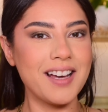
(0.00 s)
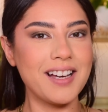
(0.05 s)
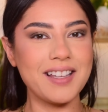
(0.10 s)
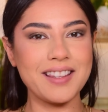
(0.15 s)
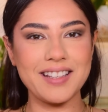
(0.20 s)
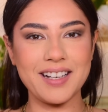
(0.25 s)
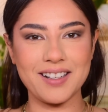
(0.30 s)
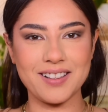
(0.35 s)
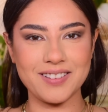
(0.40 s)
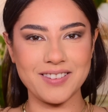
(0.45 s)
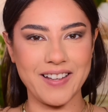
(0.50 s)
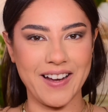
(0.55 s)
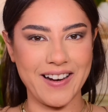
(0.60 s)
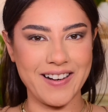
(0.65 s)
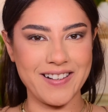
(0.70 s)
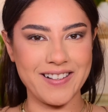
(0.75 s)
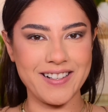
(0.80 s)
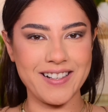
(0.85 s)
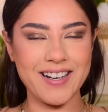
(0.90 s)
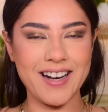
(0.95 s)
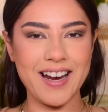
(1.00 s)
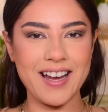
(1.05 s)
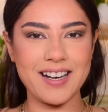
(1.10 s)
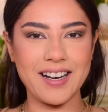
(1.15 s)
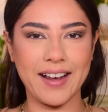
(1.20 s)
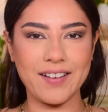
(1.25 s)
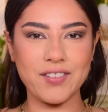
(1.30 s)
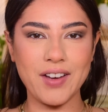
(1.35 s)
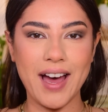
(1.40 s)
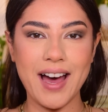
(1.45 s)
their liner, and
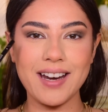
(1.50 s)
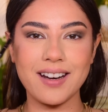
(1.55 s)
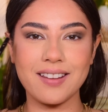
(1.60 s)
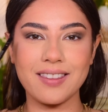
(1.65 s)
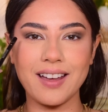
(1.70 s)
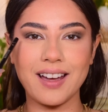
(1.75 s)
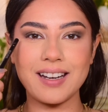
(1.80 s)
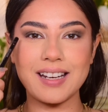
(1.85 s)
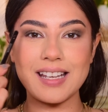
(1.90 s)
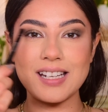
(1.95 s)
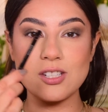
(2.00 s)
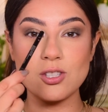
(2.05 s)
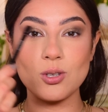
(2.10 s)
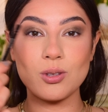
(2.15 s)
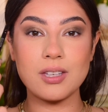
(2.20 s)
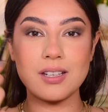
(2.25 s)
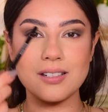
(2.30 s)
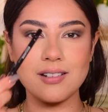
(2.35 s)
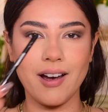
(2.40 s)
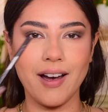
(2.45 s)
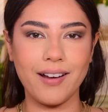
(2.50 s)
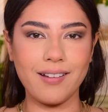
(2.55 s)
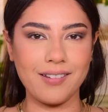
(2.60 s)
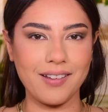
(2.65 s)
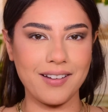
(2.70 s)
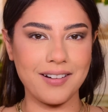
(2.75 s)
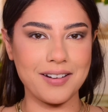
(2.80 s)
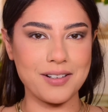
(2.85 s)
I've added that into the tight line.